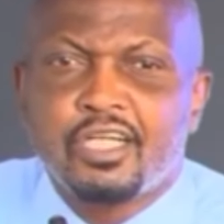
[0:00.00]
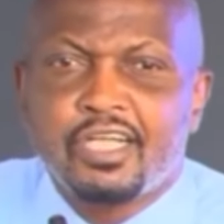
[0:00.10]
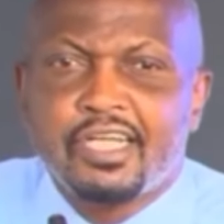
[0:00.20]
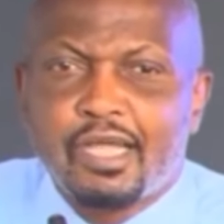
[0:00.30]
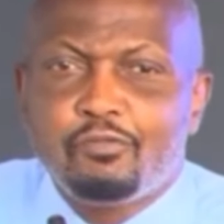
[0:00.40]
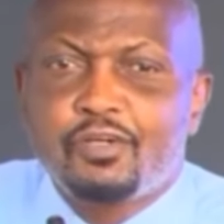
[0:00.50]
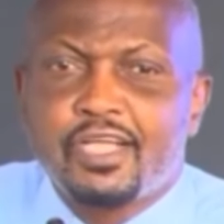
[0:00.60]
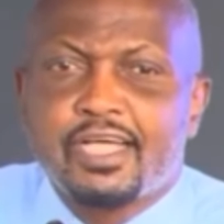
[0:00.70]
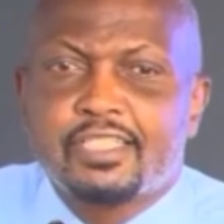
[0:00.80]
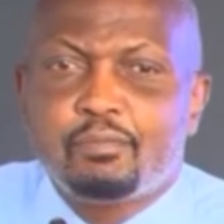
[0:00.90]
in
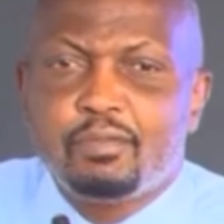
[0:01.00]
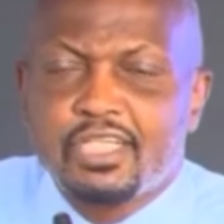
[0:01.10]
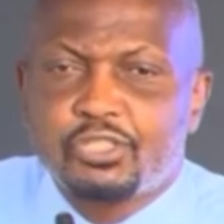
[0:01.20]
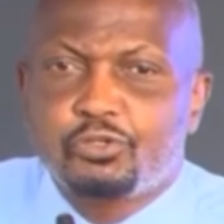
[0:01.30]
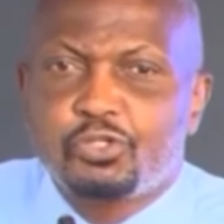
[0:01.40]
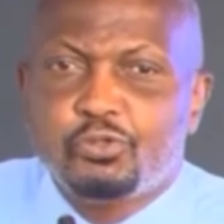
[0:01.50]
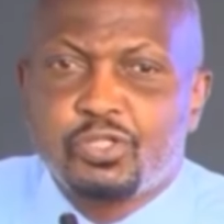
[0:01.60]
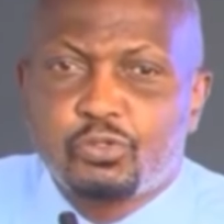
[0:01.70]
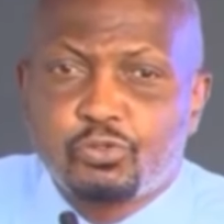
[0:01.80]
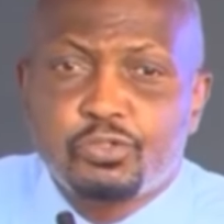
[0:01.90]
every examination you
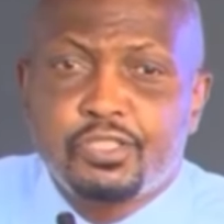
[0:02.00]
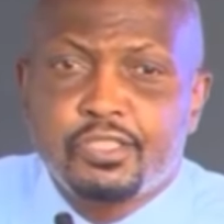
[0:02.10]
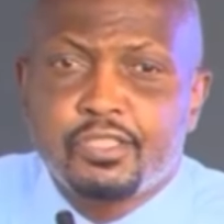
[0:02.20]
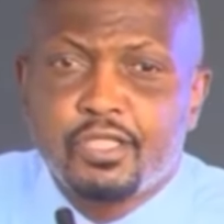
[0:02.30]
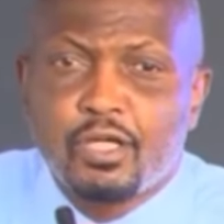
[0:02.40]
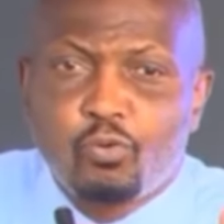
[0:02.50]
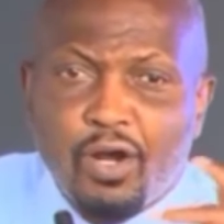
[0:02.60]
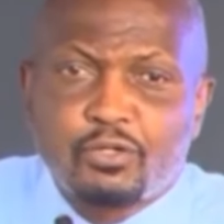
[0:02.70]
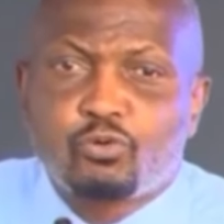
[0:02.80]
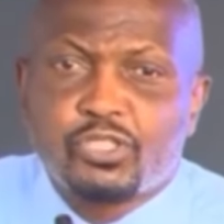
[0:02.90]
include
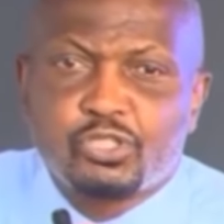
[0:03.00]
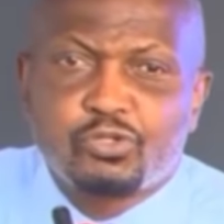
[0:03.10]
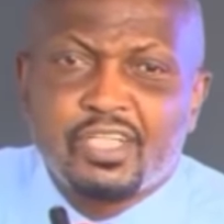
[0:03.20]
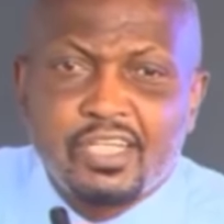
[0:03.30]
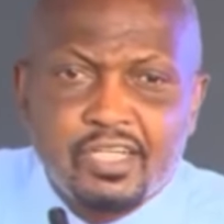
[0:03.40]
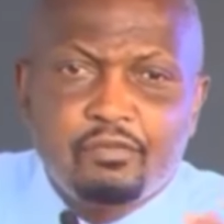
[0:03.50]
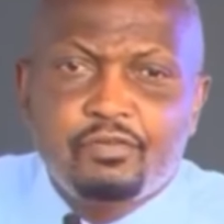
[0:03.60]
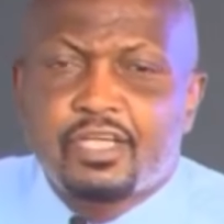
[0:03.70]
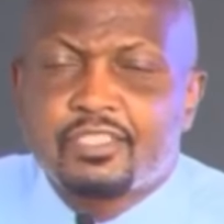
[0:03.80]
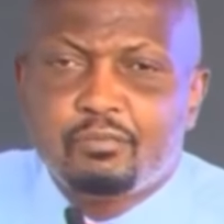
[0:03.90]
one question. In
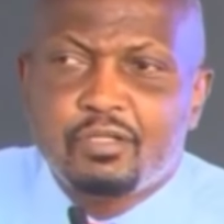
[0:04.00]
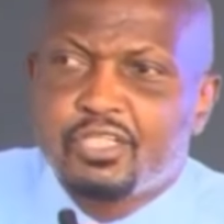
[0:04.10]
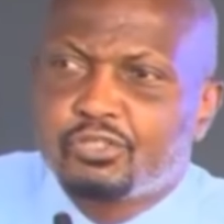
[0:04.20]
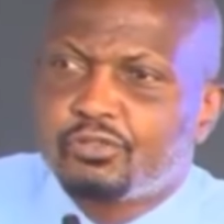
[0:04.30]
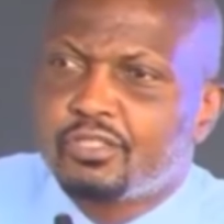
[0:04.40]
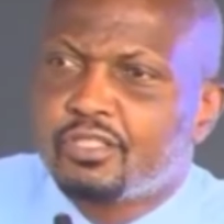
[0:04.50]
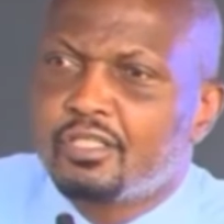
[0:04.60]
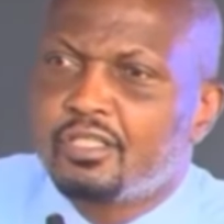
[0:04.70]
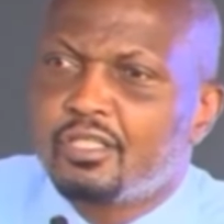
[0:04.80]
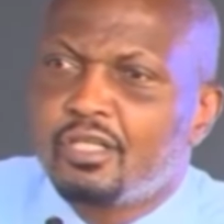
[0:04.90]
every examination,
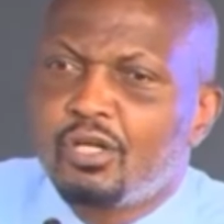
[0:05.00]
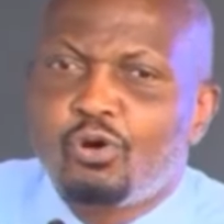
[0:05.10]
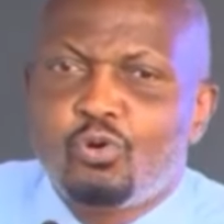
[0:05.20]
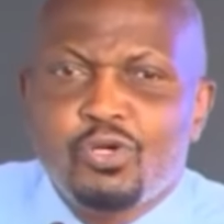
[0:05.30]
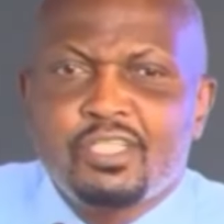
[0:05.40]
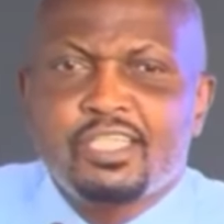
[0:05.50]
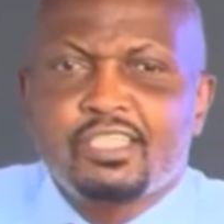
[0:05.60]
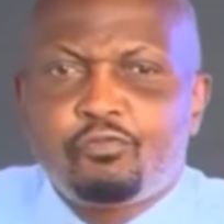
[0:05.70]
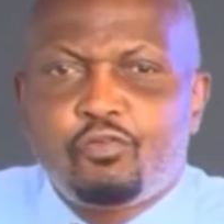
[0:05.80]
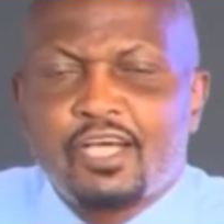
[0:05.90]
which
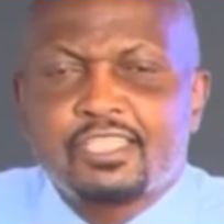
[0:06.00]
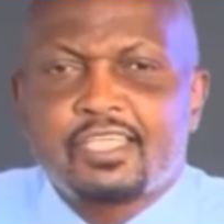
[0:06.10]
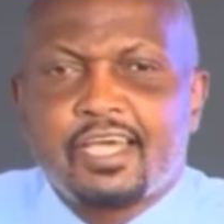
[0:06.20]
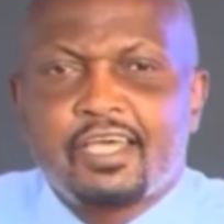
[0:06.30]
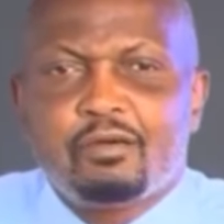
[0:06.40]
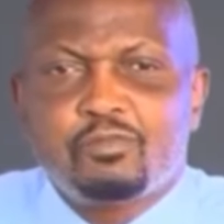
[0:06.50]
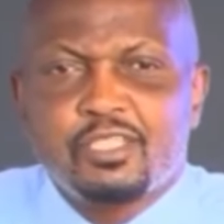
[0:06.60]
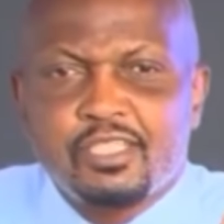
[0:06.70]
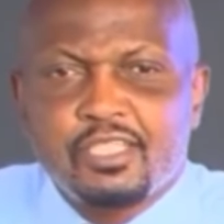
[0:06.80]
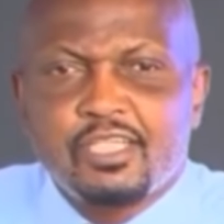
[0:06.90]
is the first
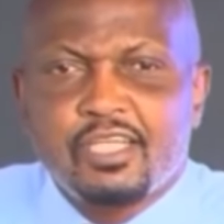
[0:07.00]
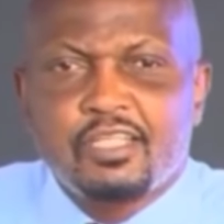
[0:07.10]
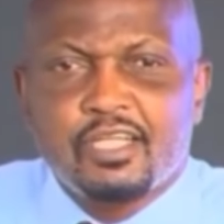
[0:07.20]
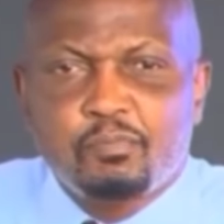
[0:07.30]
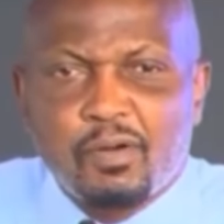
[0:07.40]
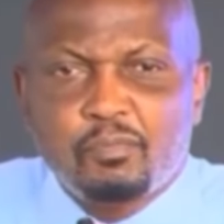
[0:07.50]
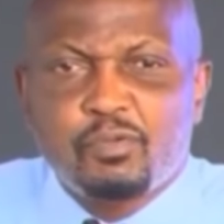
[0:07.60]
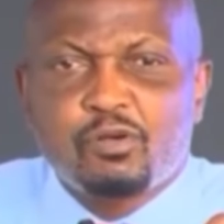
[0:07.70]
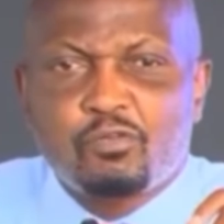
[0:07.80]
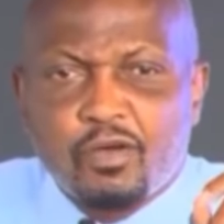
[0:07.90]
KMTC in the
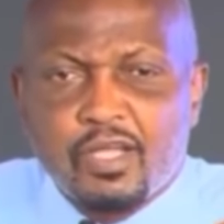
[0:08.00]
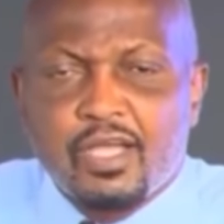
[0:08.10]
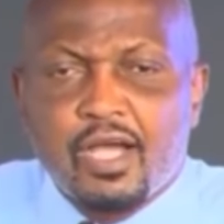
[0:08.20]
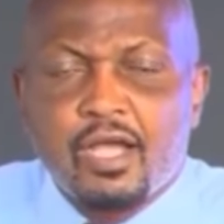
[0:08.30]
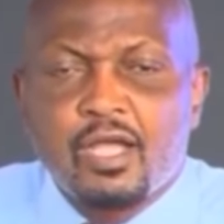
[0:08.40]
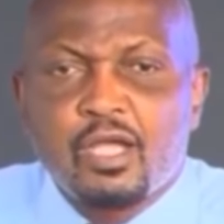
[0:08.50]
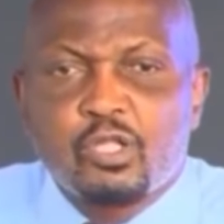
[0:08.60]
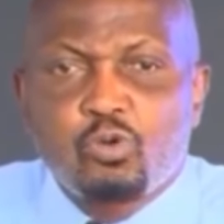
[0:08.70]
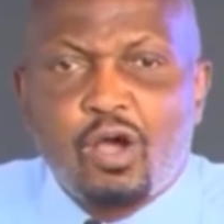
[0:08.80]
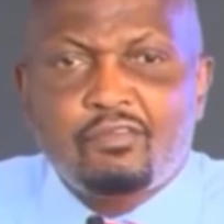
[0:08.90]
Republic of Kenya
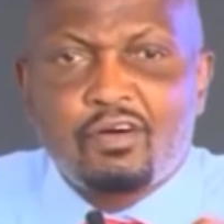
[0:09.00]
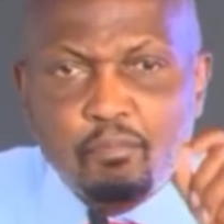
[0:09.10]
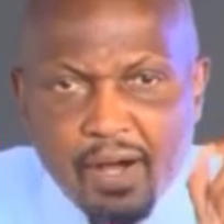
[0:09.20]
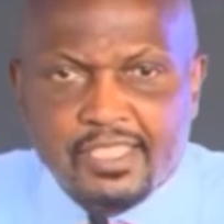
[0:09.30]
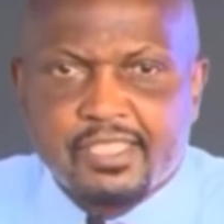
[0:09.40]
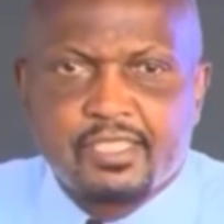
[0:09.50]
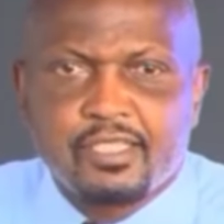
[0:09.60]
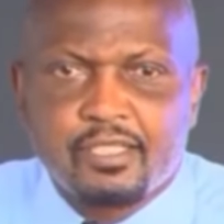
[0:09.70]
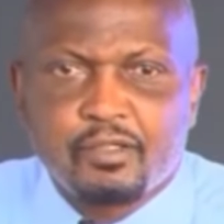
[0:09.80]
to have a bus?